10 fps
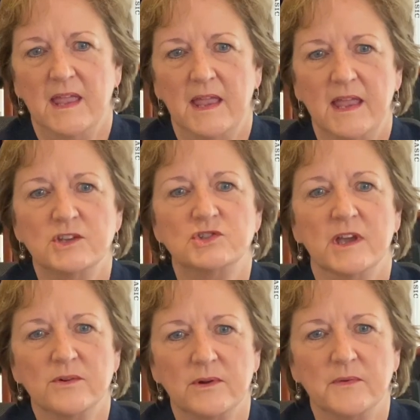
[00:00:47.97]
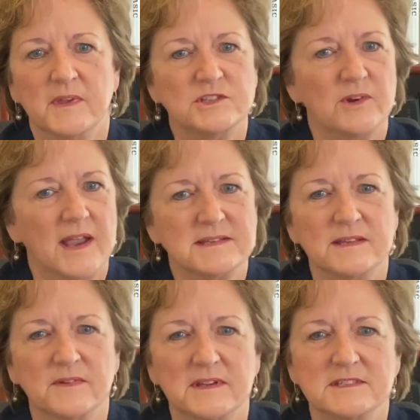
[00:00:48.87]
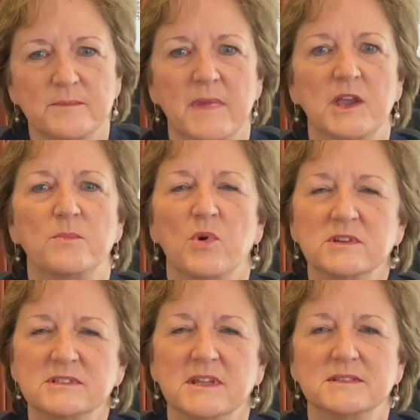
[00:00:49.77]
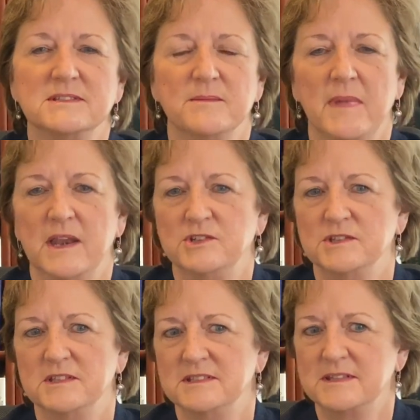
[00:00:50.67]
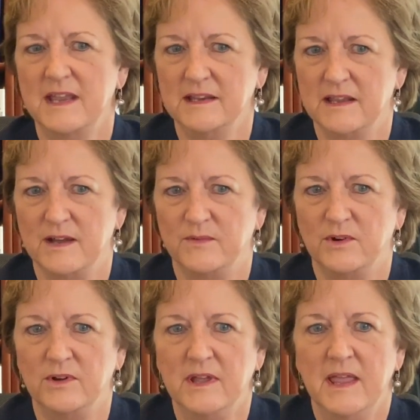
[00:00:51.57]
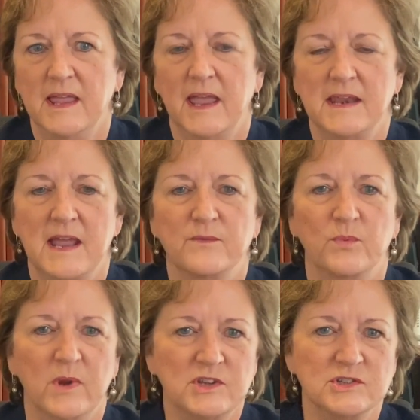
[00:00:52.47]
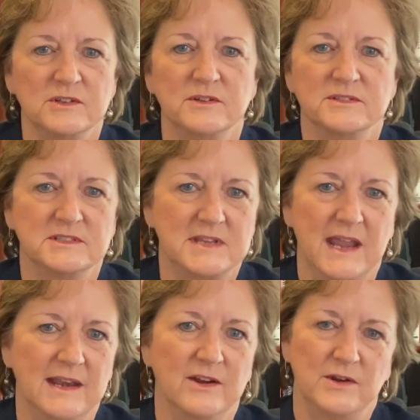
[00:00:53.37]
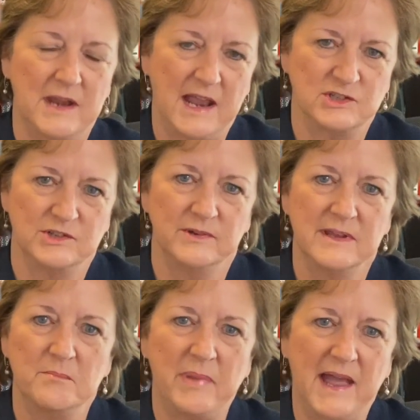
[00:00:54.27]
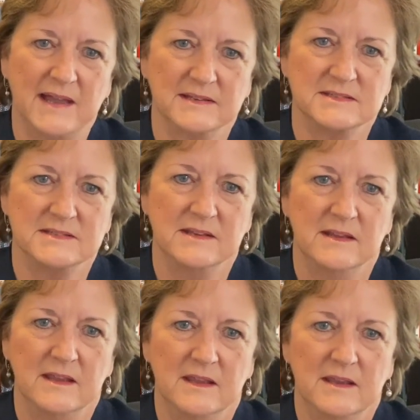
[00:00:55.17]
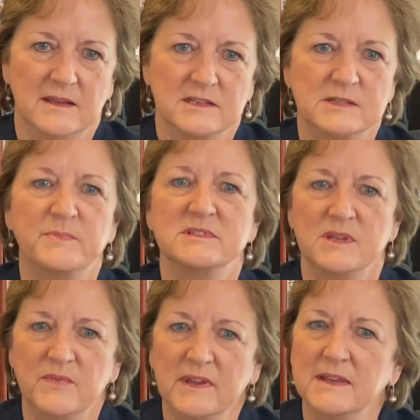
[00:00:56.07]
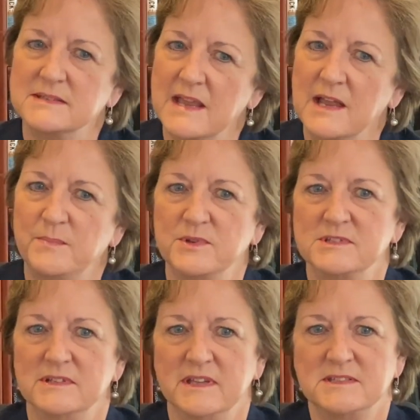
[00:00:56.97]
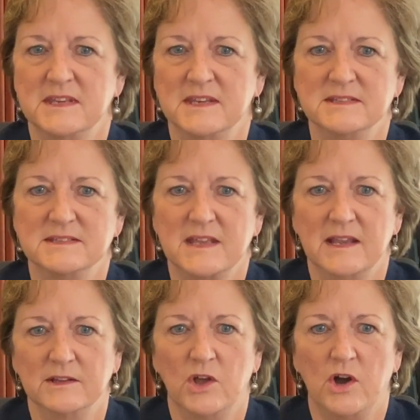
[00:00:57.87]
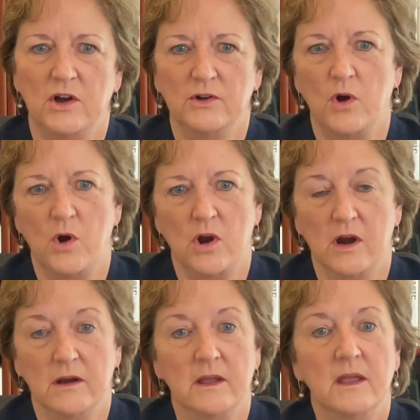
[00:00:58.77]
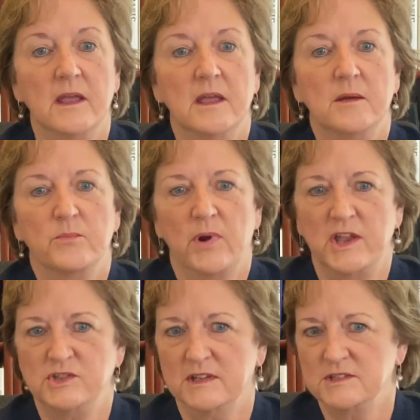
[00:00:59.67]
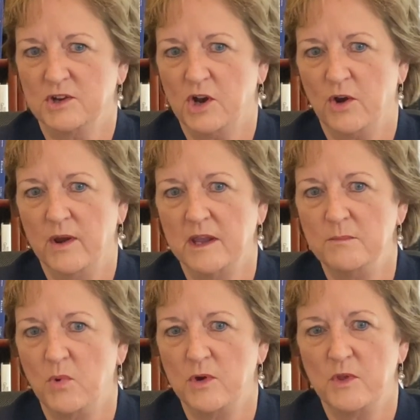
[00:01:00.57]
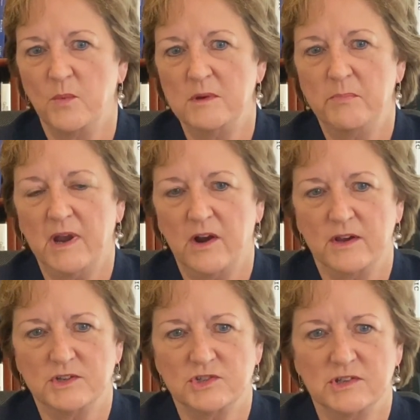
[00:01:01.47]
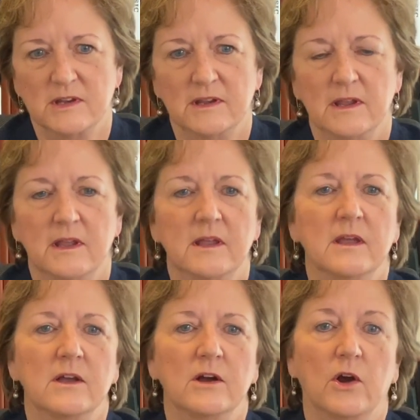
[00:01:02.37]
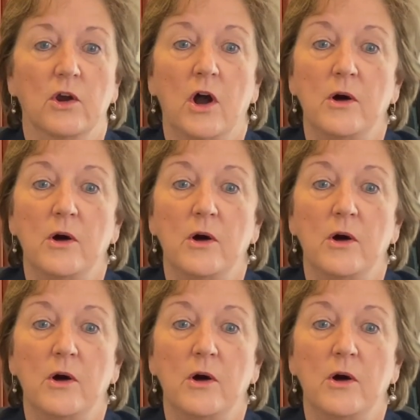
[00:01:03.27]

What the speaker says: In general, these are activities that make more sense to manage at the state level and have regional, state, or national impacts. Specific examples listed in state law are projects occurring in more than one parish, are all